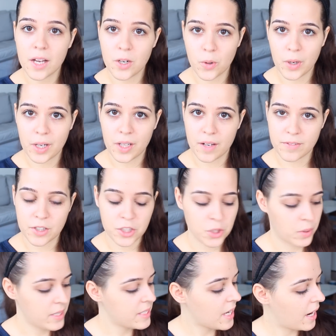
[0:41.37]
an oil of your
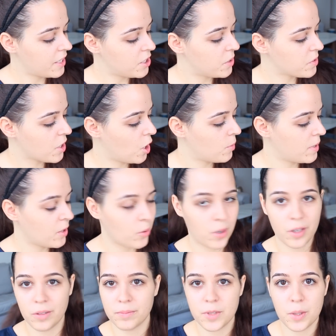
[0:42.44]
choice. I chose almond
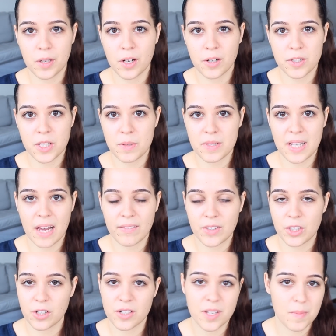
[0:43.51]
oil. You can also use
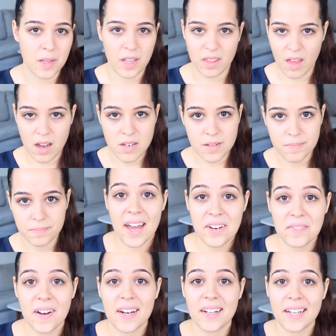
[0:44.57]
lavender or something like that.
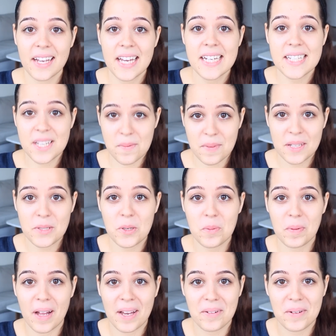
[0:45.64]
And finally, something to
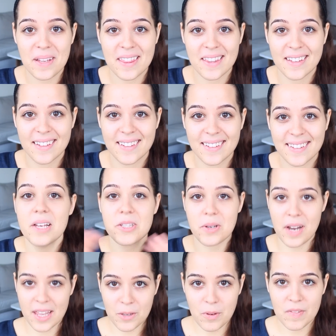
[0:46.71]
apply it with. So
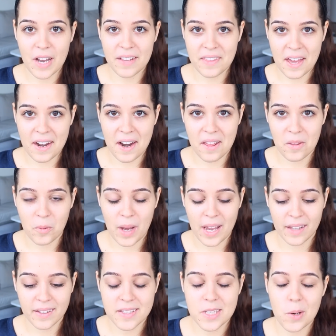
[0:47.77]
now that we've got that out of the
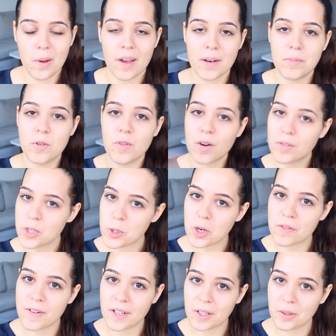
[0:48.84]
way, let's go ahead and move over to
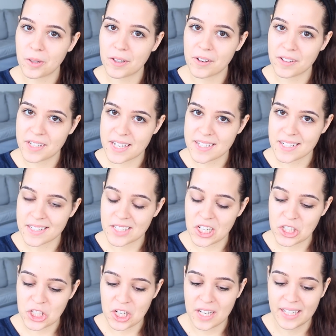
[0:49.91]
our Fail or Holy Grail testing
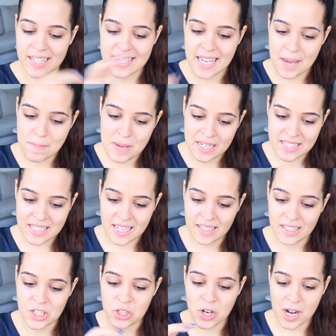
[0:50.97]
station. Let's get mixing.
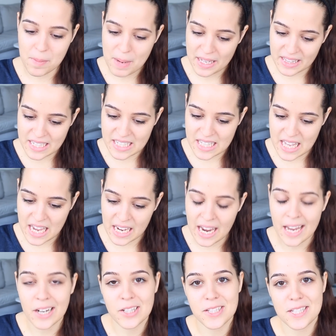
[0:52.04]
Let's try to make this thing,
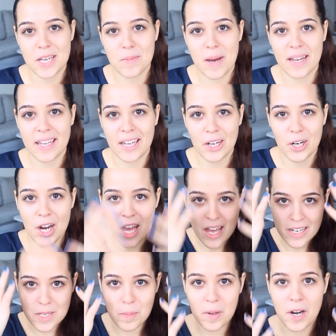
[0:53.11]
and I'll see you back here
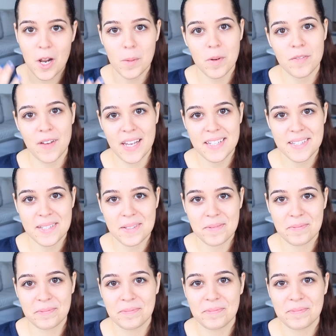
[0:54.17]
to put it on my face.